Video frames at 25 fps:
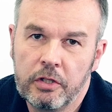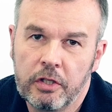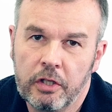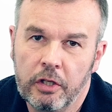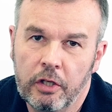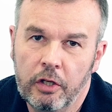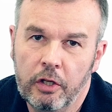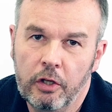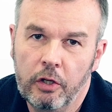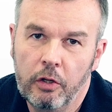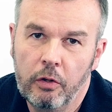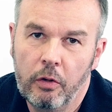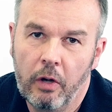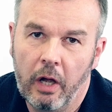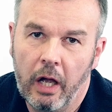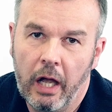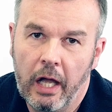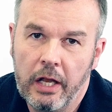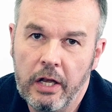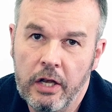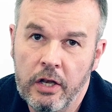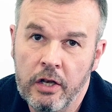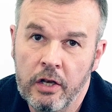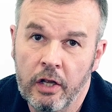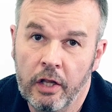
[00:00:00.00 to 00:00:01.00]
to
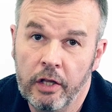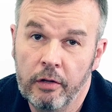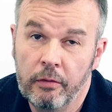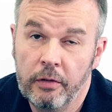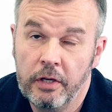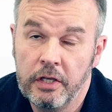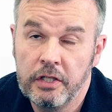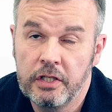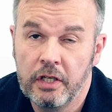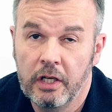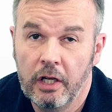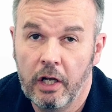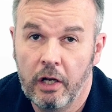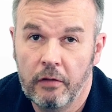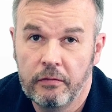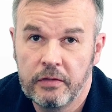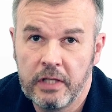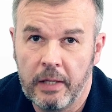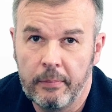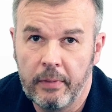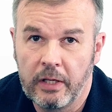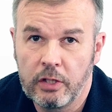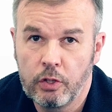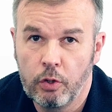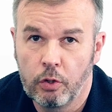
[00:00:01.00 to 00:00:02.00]
another edition of
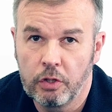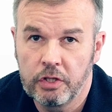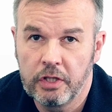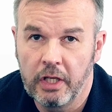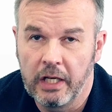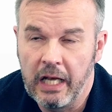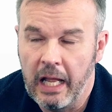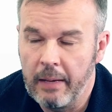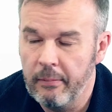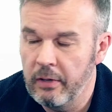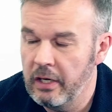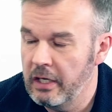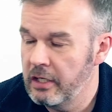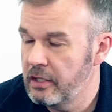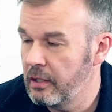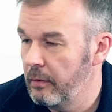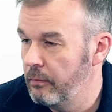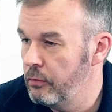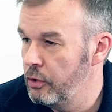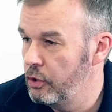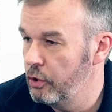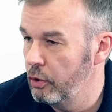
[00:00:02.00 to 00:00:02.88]
Tecman Talks Dynamics. I'm